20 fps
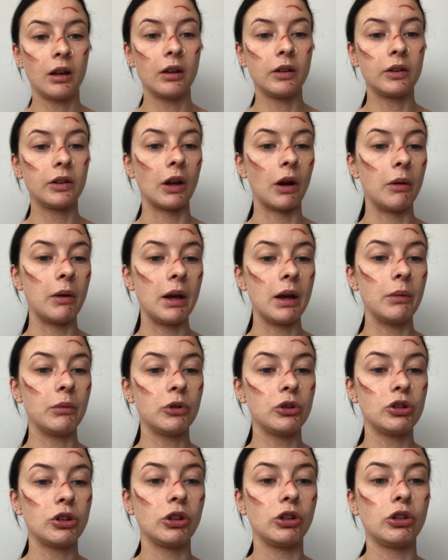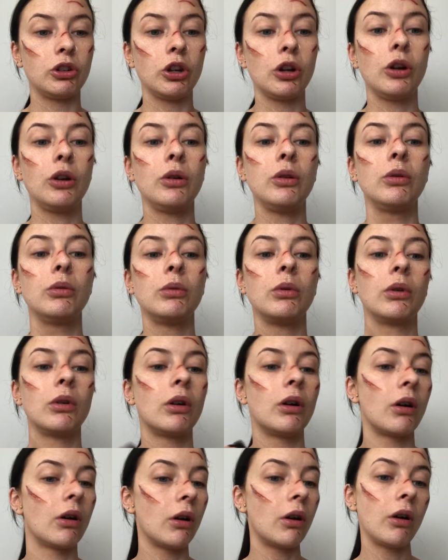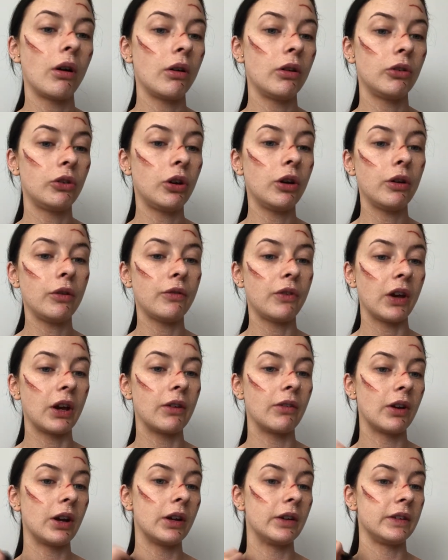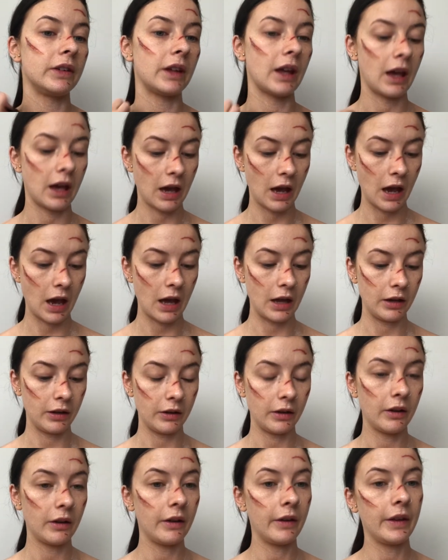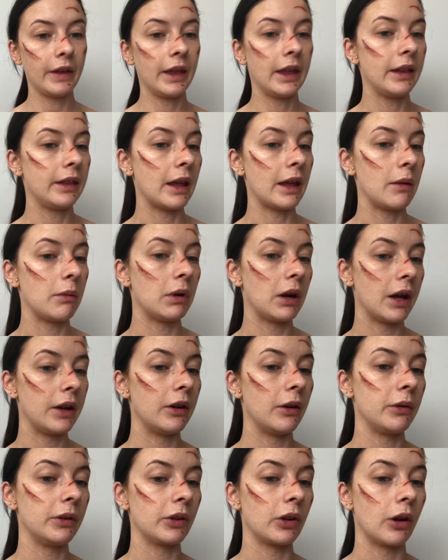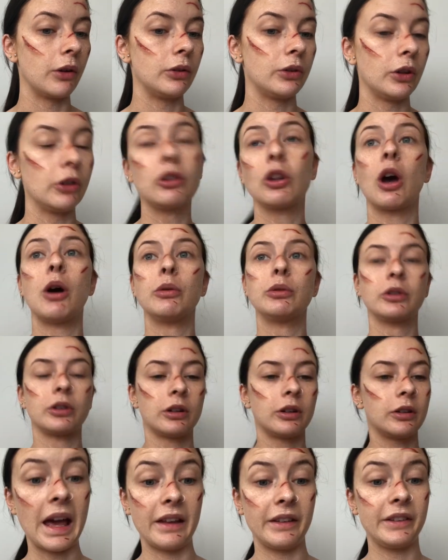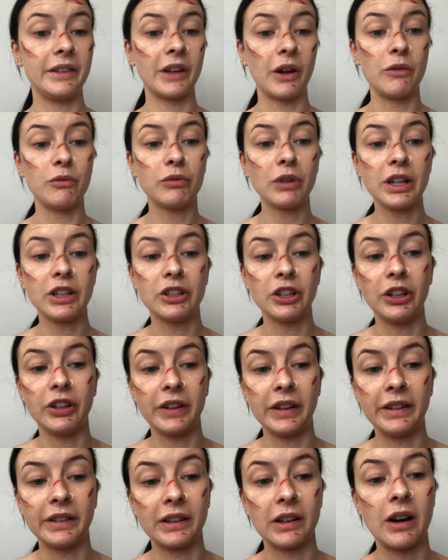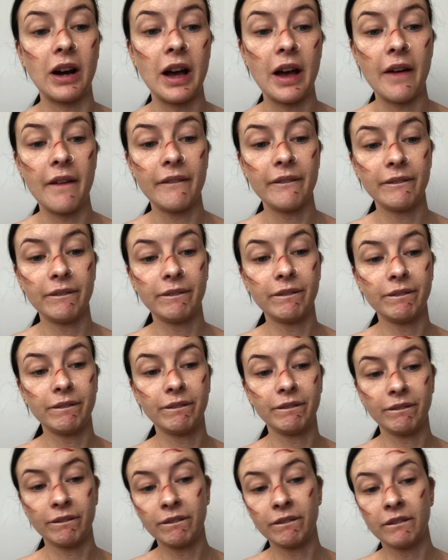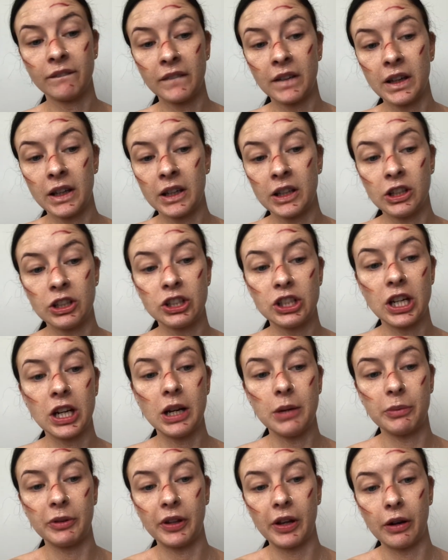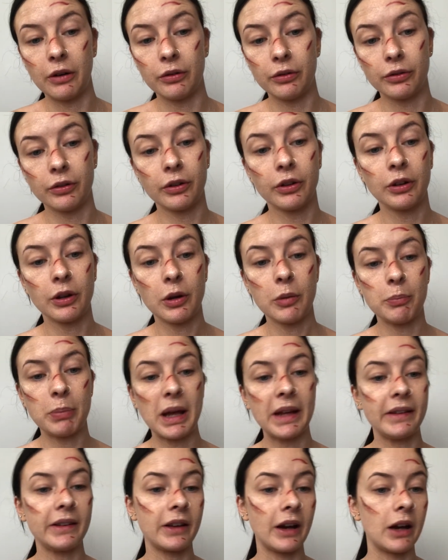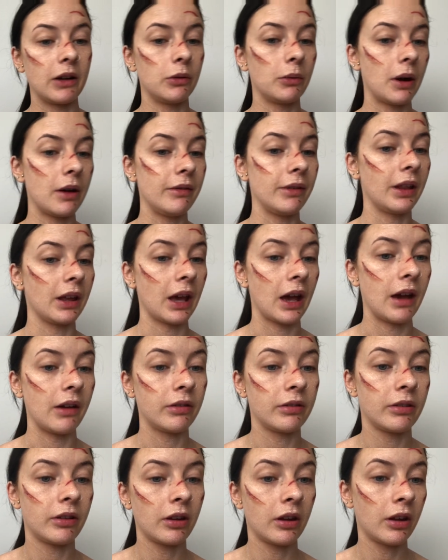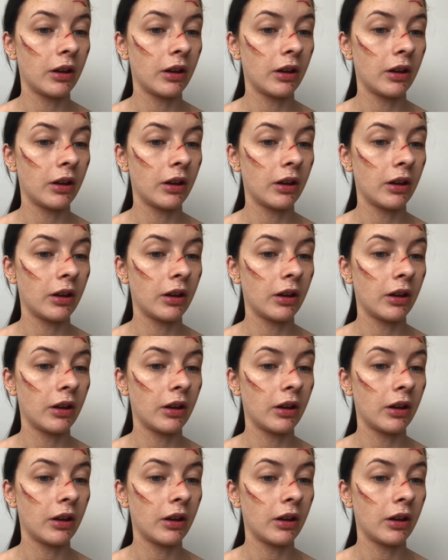So it was just too vigorous, and they were like, no, it's a ghost. It's a ghost! Yes, so Richard is like shitting himself, bed's going all over the gaff.